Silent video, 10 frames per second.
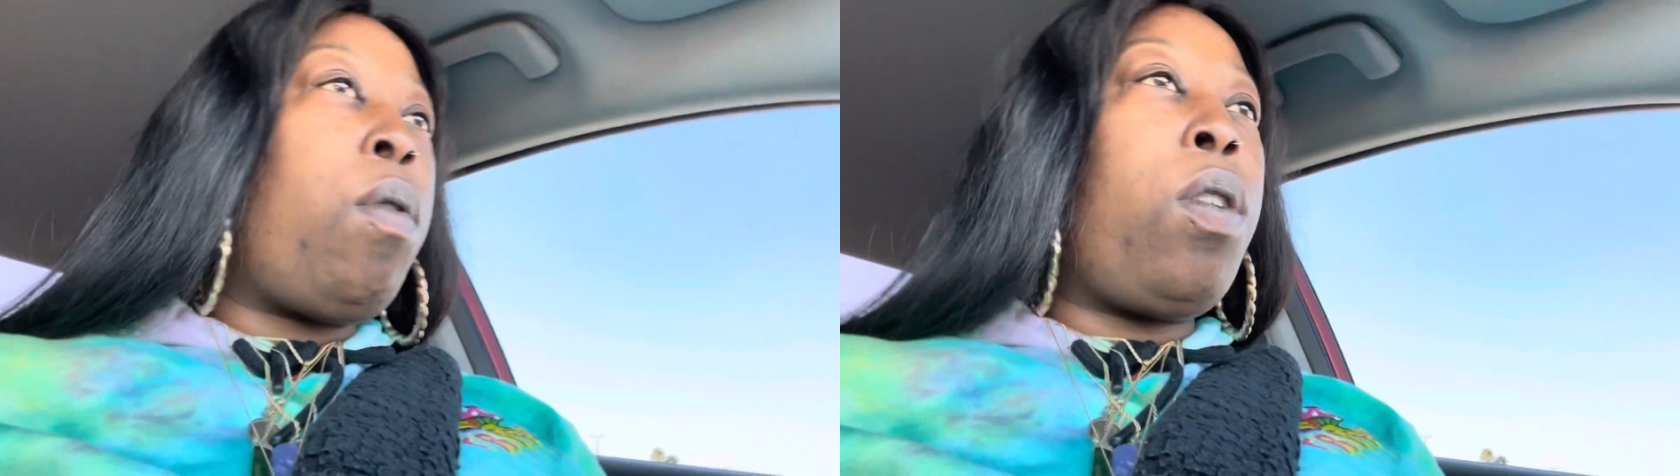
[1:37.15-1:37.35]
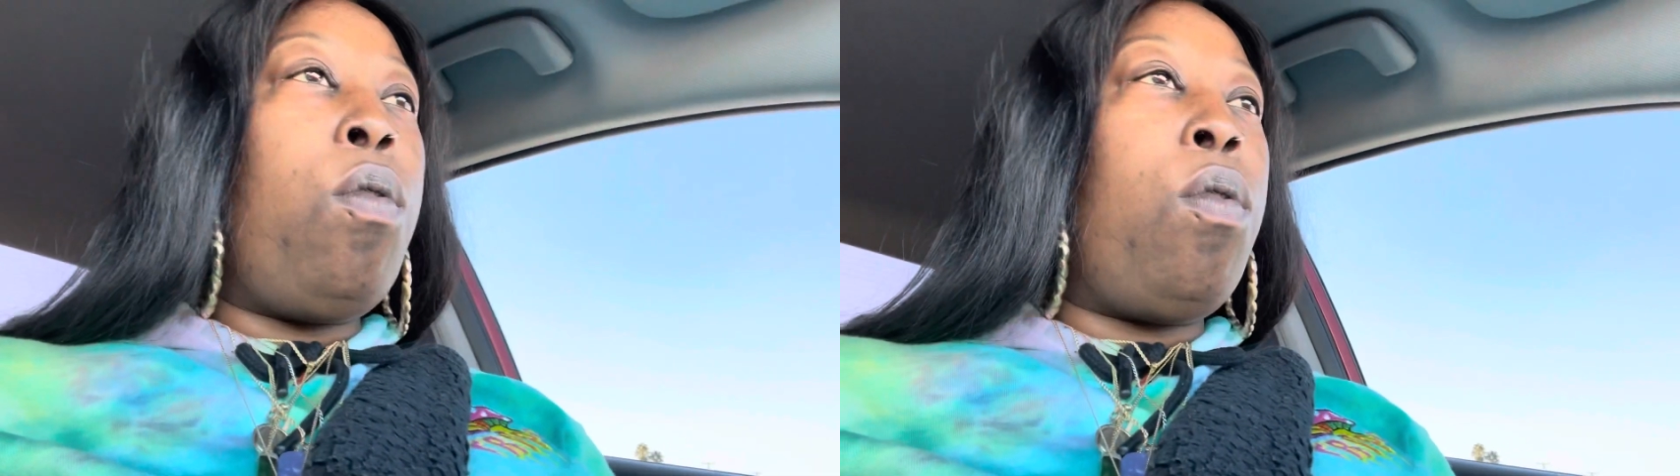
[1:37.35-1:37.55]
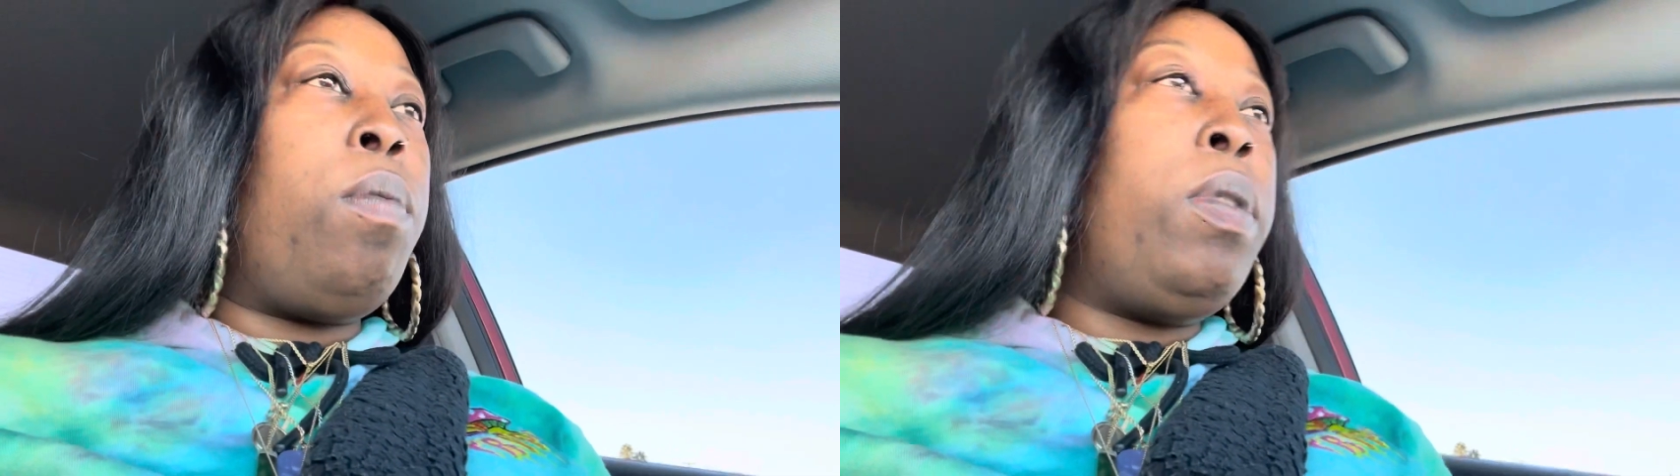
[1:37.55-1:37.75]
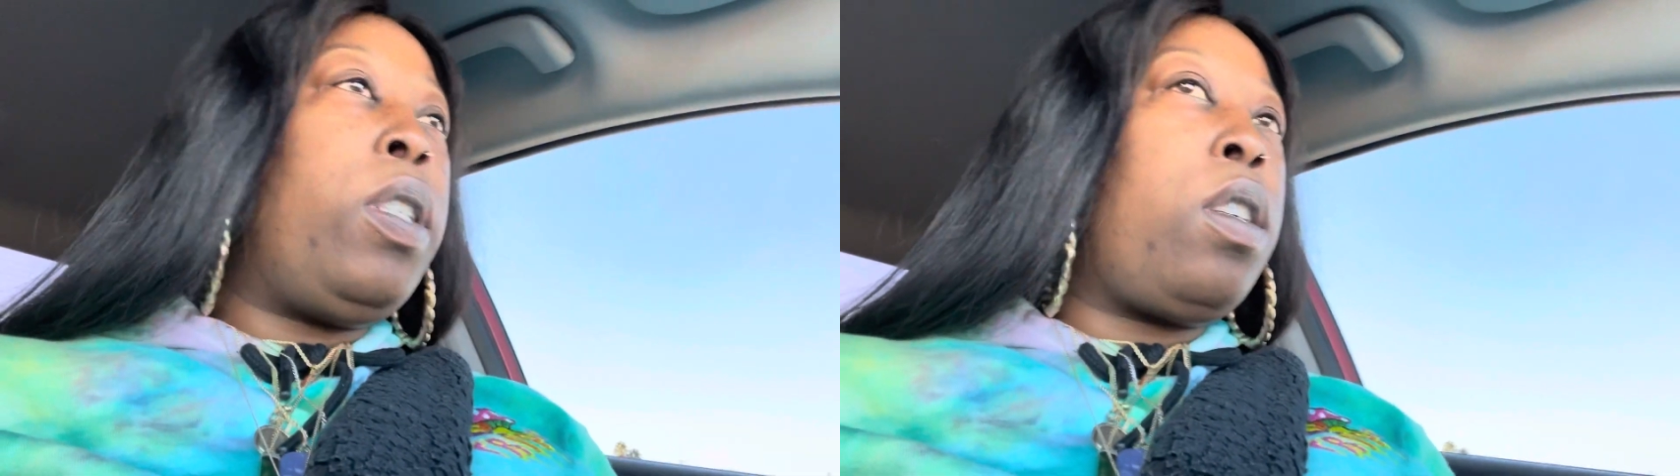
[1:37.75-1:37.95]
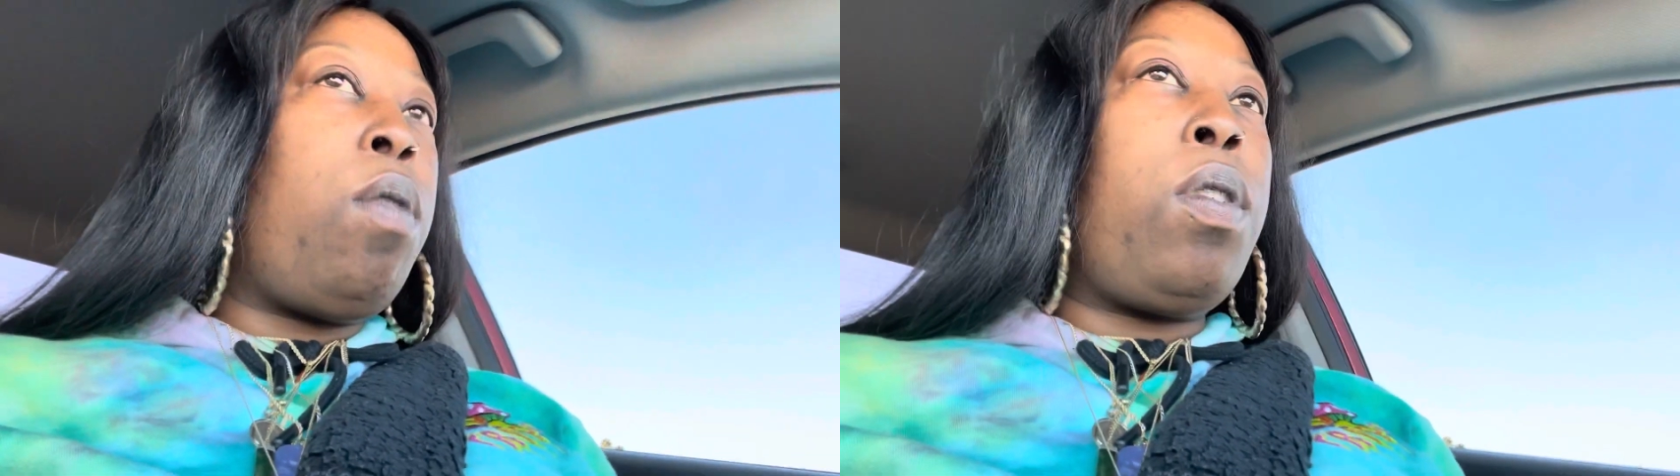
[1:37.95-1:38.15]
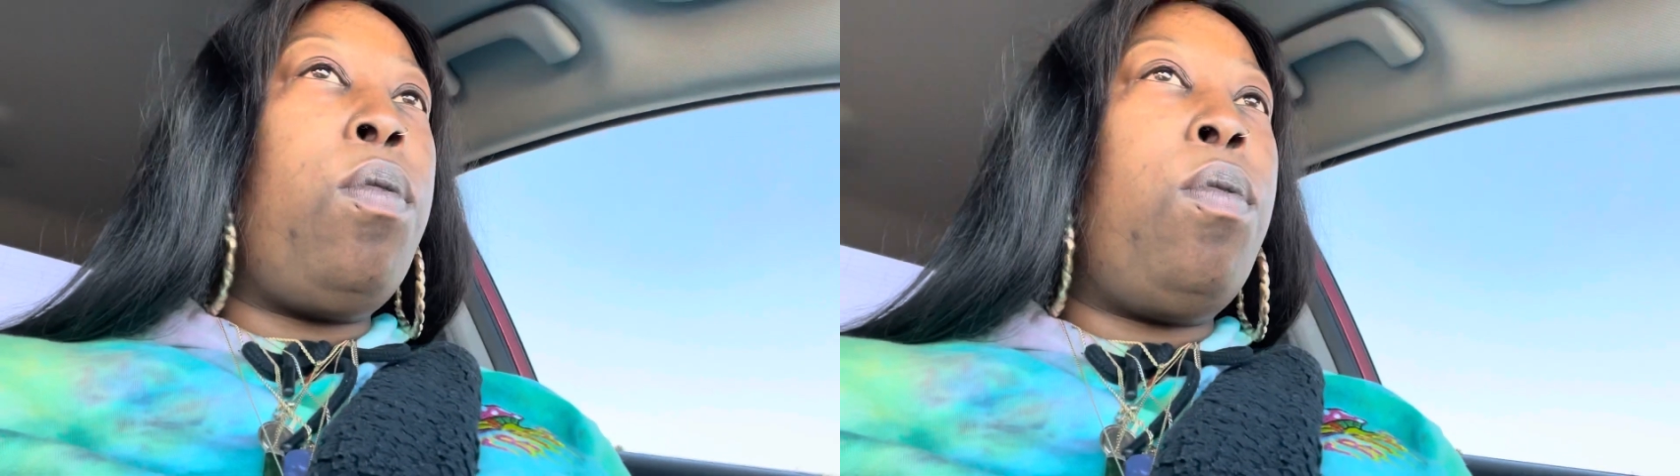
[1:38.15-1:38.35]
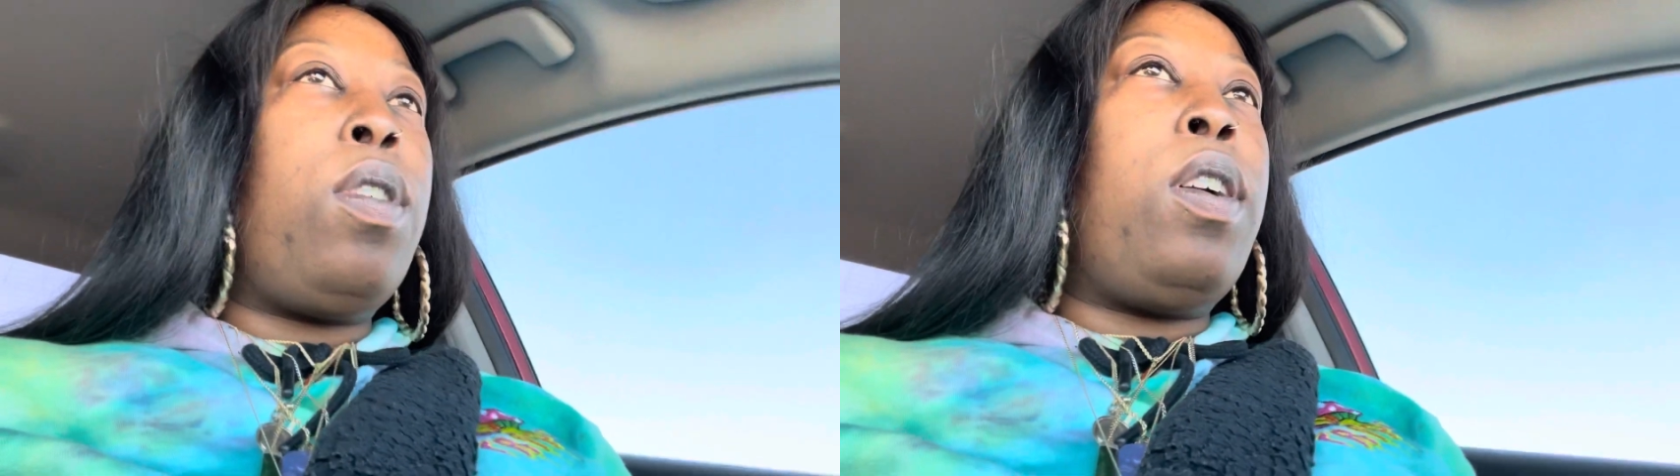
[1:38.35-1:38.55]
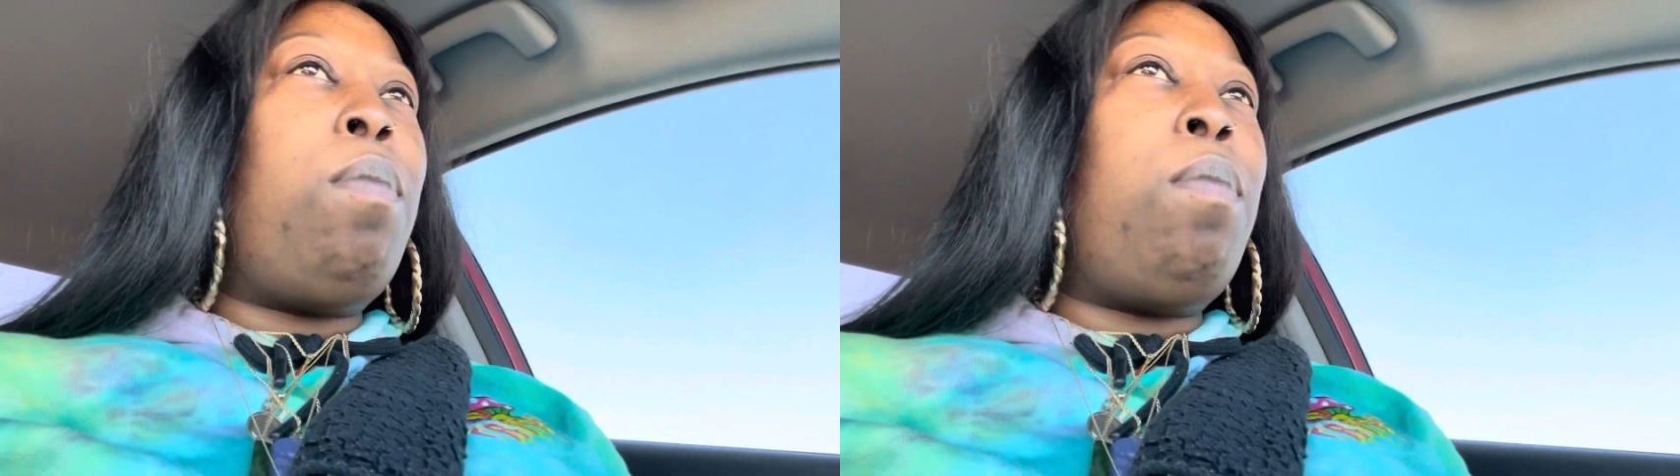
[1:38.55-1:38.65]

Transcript: record? Music or record?